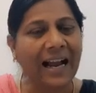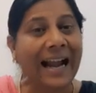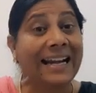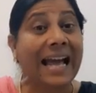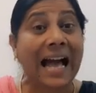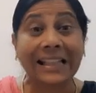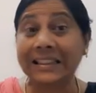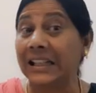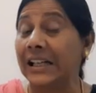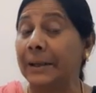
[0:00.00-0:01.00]
and
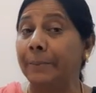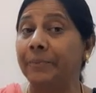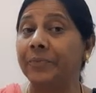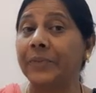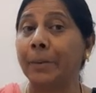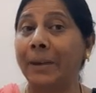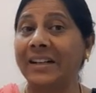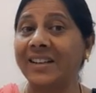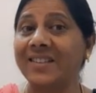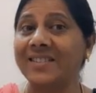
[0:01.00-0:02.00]
other
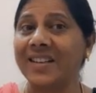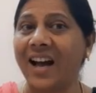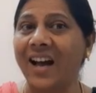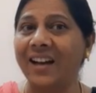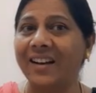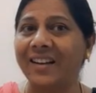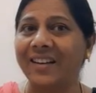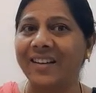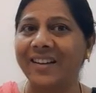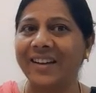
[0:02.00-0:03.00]
metals are
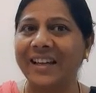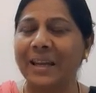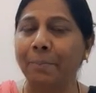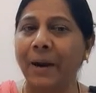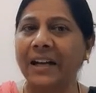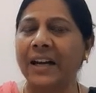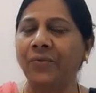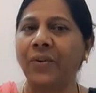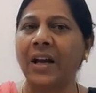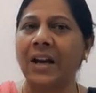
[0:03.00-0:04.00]

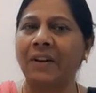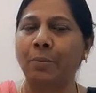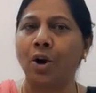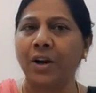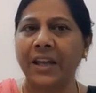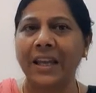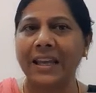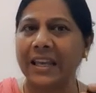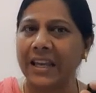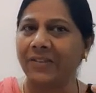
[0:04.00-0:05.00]
important for our body
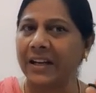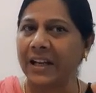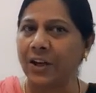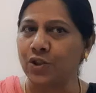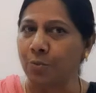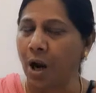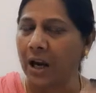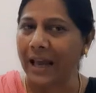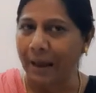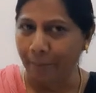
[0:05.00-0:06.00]
even in
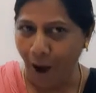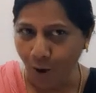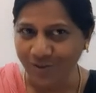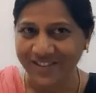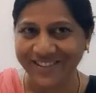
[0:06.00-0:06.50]
small amount.